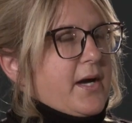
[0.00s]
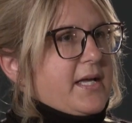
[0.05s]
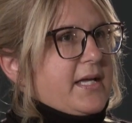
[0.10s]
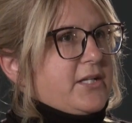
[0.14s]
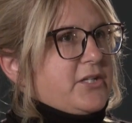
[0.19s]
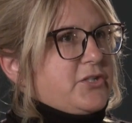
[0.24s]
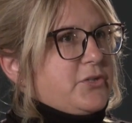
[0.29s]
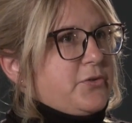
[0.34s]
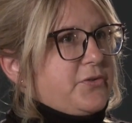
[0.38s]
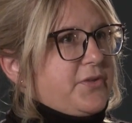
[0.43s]

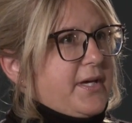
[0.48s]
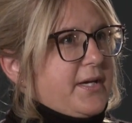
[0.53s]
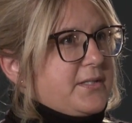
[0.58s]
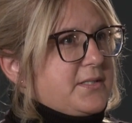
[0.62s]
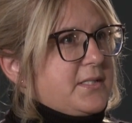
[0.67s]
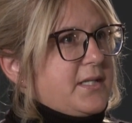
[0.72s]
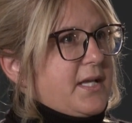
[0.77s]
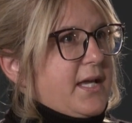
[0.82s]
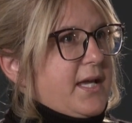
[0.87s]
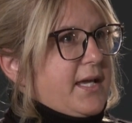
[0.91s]
in
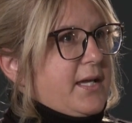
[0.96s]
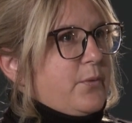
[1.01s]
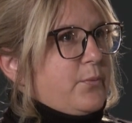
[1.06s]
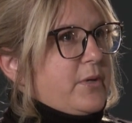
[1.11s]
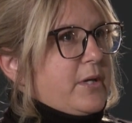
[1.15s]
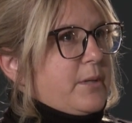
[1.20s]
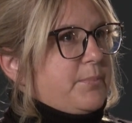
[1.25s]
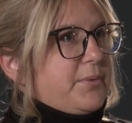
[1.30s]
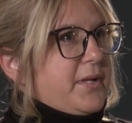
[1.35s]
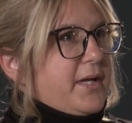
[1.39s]
2008,
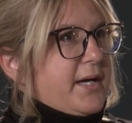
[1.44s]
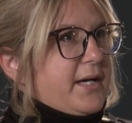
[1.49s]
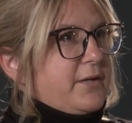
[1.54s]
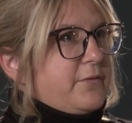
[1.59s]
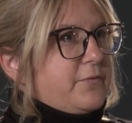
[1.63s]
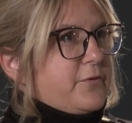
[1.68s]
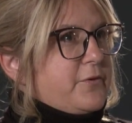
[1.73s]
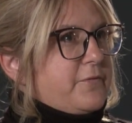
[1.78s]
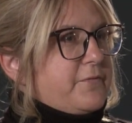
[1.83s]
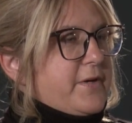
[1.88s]
we
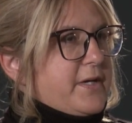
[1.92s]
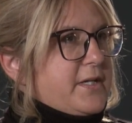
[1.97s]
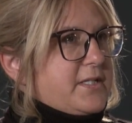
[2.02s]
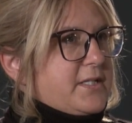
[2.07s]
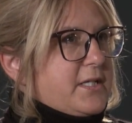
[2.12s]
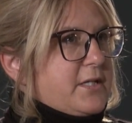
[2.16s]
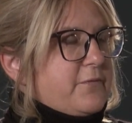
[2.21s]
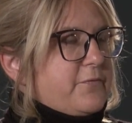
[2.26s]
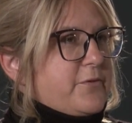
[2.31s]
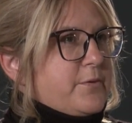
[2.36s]
applied for
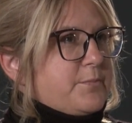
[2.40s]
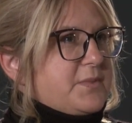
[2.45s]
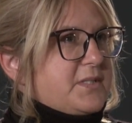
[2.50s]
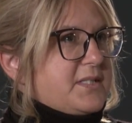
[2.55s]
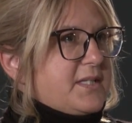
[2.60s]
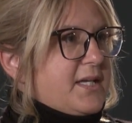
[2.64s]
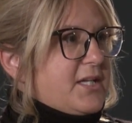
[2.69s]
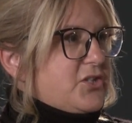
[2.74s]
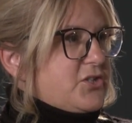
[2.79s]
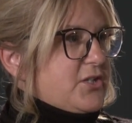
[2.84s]
funding from
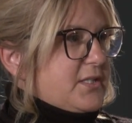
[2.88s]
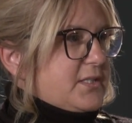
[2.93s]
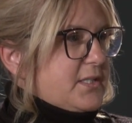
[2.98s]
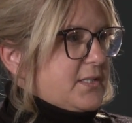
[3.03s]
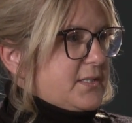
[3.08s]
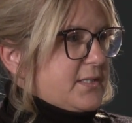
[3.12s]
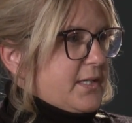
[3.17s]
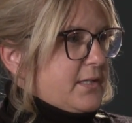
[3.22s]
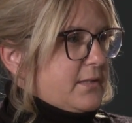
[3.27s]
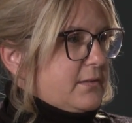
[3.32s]

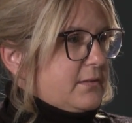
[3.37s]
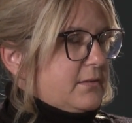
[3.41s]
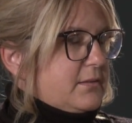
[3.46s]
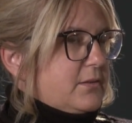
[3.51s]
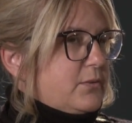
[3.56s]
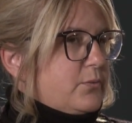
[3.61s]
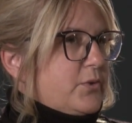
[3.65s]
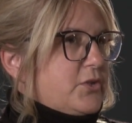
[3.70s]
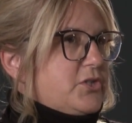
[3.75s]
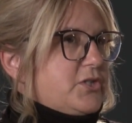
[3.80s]
CHSSN,
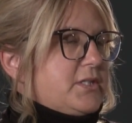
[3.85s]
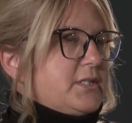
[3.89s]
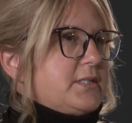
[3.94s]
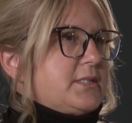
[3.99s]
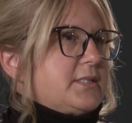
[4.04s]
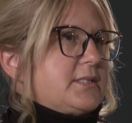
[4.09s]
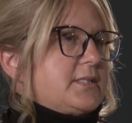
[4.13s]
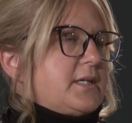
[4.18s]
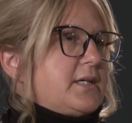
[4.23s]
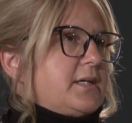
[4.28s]
which
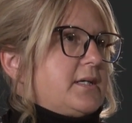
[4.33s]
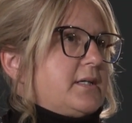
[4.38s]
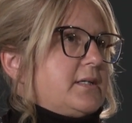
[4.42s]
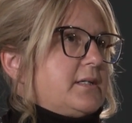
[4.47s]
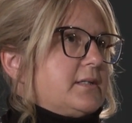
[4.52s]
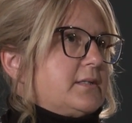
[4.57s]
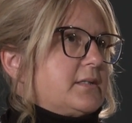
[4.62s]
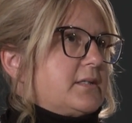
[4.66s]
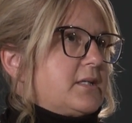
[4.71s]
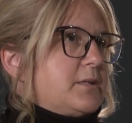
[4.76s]
is
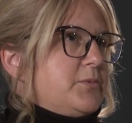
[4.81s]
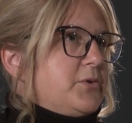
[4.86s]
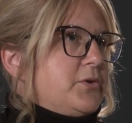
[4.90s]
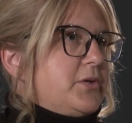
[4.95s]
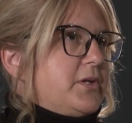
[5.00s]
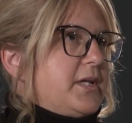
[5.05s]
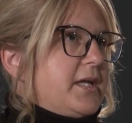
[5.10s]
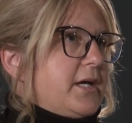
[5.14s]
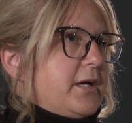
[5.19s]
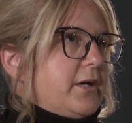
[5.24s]

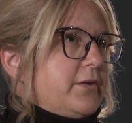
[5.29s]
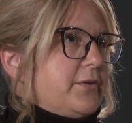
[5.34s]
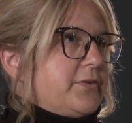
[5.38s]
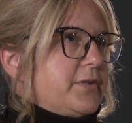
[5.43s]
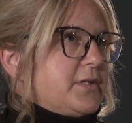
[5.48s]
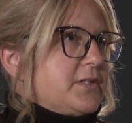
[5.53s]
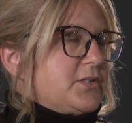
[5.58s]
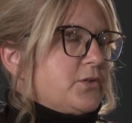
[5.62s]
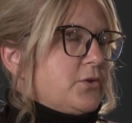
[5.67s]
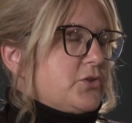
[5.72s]
Community Health
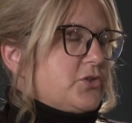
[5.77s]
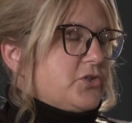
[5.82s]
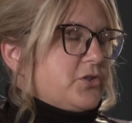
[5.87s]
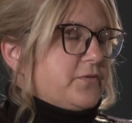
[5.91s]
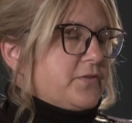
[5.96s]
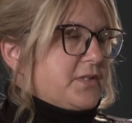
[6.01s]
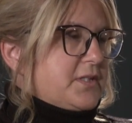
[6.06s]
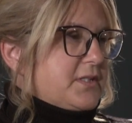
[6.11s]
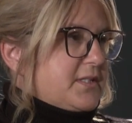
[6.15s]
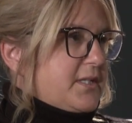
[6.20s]
and Social
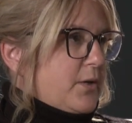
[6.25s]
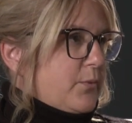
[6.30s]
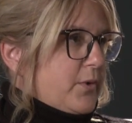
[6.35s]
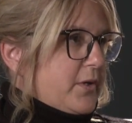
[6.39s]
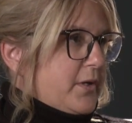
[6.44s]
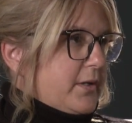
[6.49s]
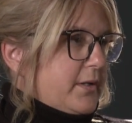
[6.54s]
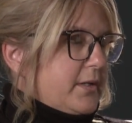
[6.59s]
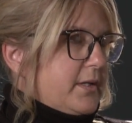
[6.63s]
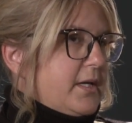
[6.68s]
Services
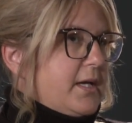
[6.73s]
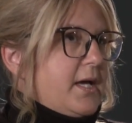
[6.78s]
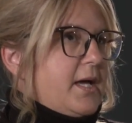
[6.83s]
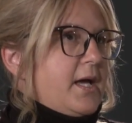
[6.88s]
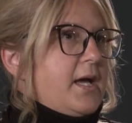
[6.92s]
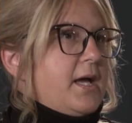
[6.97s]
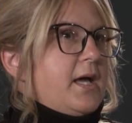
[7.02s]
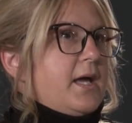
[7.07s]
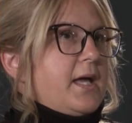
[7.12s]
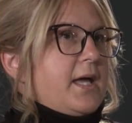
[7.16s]
Network,
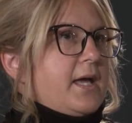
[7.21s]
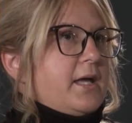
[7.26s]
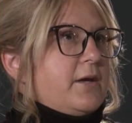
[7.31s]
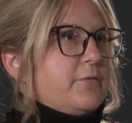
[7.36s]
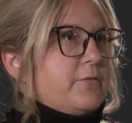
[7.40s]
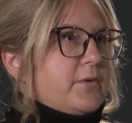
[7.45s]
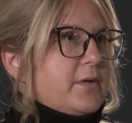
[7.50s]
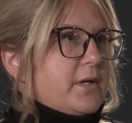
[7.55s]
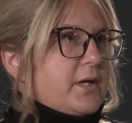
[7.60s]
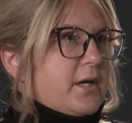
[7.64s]

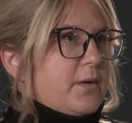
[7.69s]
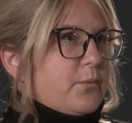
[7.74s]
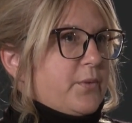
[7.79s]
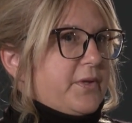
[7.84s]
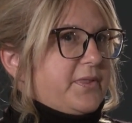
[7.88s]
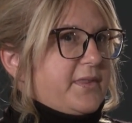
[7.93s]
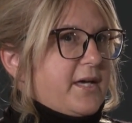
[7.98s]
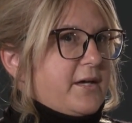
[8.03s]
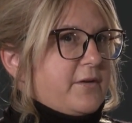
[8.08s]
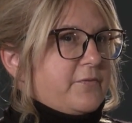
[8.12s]
and
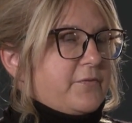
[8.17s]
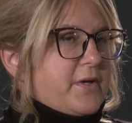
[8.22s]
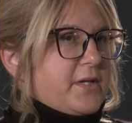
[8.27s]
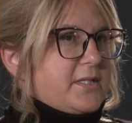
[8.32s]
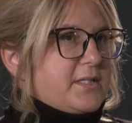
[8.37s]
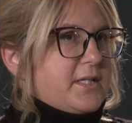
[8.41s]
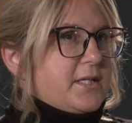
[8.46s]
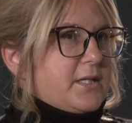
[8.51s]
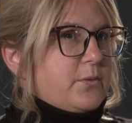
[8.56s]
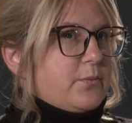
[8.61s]
with that
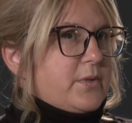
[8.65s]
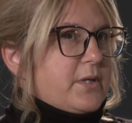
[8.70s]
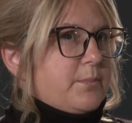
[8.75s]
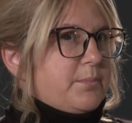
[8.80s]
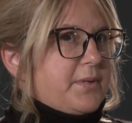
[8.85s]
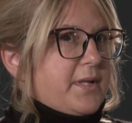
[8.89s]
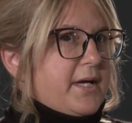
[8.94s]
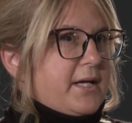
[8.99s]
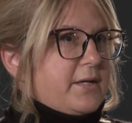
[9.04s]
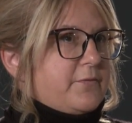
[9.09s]
funding, we
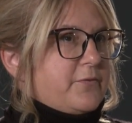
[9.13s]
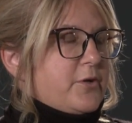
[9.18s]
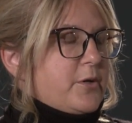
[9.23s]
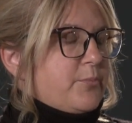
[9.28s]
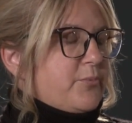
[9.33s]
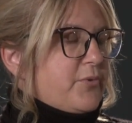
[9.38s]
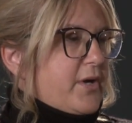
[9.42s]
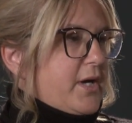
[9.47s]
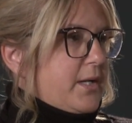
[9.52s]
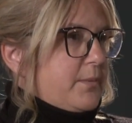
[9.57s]
applied for
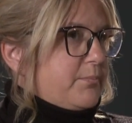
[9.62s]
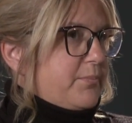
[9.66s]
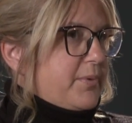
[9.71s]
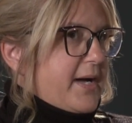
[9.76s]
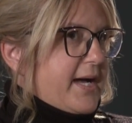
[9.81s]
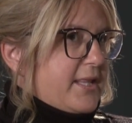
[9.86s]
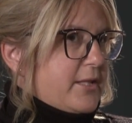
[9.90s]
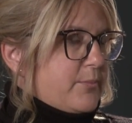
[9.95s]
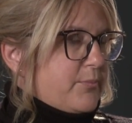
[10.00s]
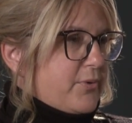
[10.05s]
a
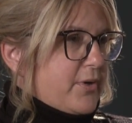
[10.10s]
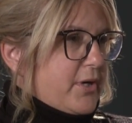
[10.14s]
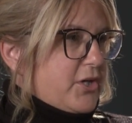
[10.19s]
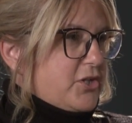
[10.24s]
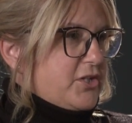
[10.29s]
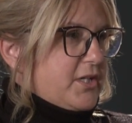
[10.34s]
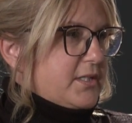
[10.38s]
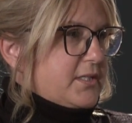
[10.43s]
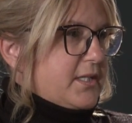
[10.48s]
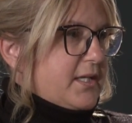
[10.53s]
pilot
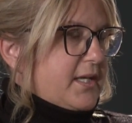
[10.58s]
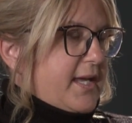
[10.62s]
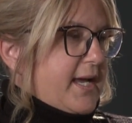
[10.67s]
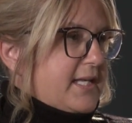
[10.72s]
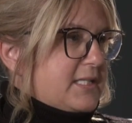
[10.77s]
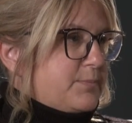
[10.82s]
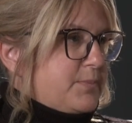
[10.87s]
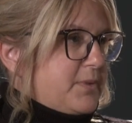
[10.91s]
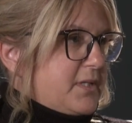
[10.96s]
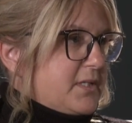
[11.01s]
project in
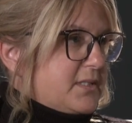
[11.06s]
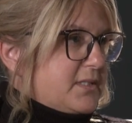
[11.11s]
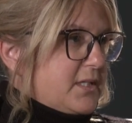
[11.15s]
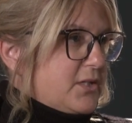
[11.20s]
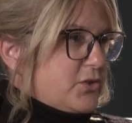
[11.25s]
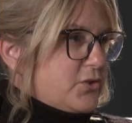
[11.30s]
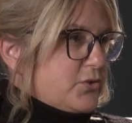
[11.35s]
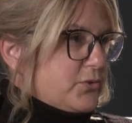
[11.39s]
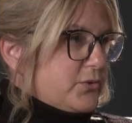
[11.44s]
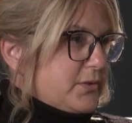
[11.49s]
Cascapedia
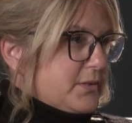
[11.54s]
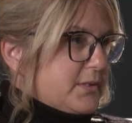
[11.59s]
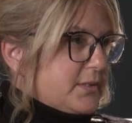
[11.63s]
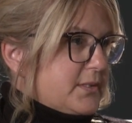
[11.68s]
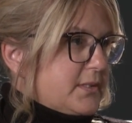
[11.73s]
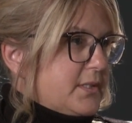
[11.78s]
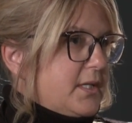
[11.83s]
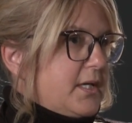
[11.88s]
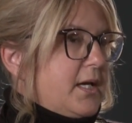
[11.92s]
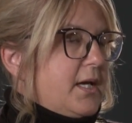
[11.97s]
St. Jules.